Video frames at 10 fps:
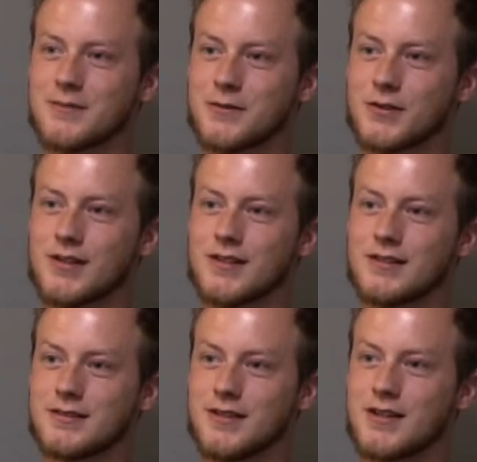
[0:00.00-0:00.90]
the
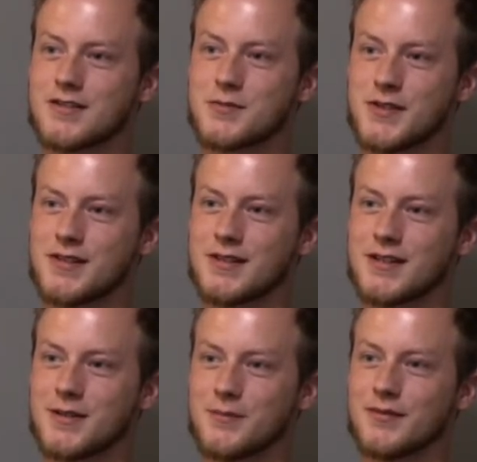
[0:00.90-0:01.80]
locksmith to
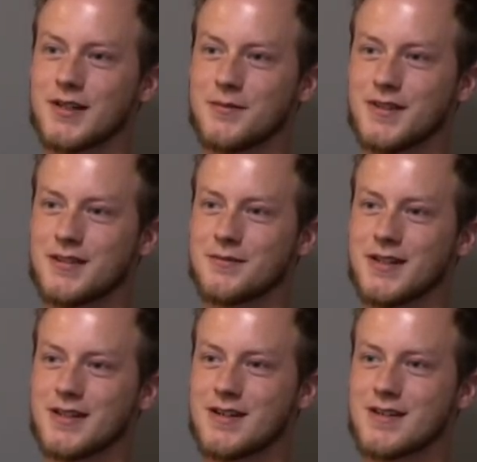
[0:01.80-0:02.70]
come let me into my
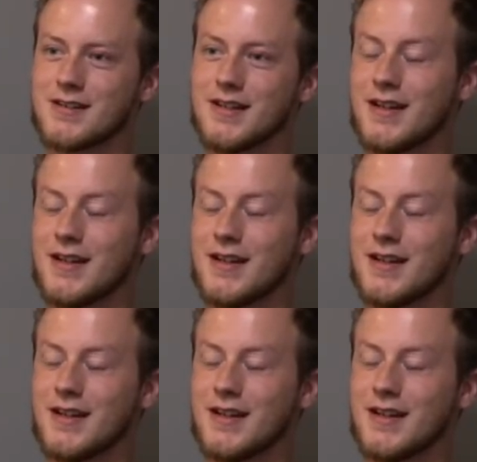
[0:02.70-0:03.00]
car.